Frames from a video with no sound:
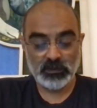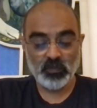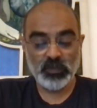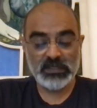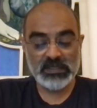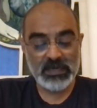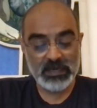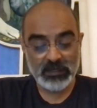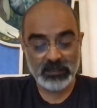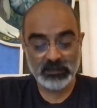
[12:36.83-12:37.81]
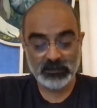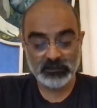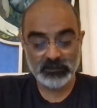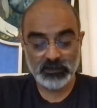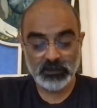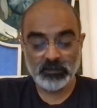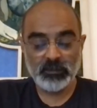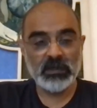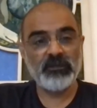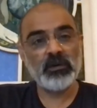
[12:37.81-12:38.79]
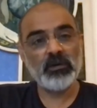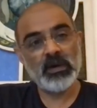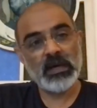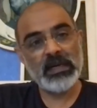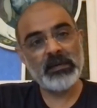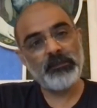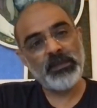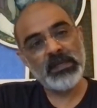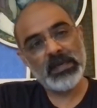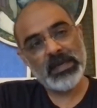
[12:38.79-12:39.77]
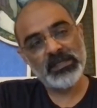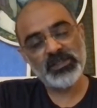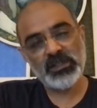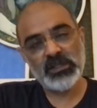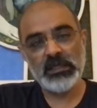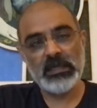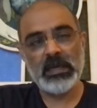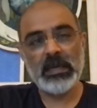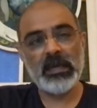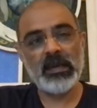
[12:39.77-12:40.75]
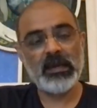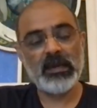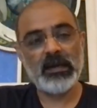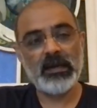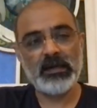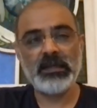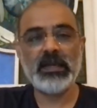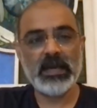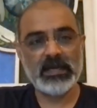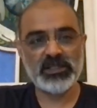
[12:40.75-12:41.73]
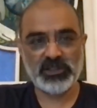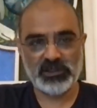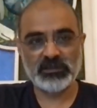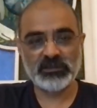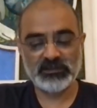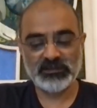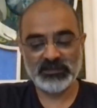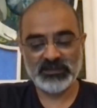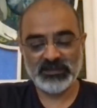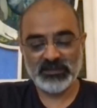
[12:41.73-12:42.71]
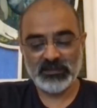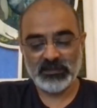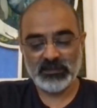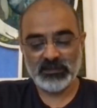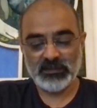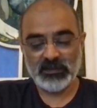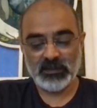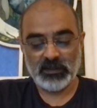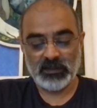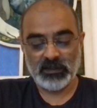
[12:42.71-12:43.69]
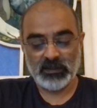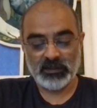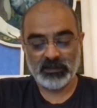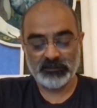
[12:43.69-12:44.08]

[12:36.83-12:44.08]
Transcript: We say health, but we could write P H E A L T H. Uh,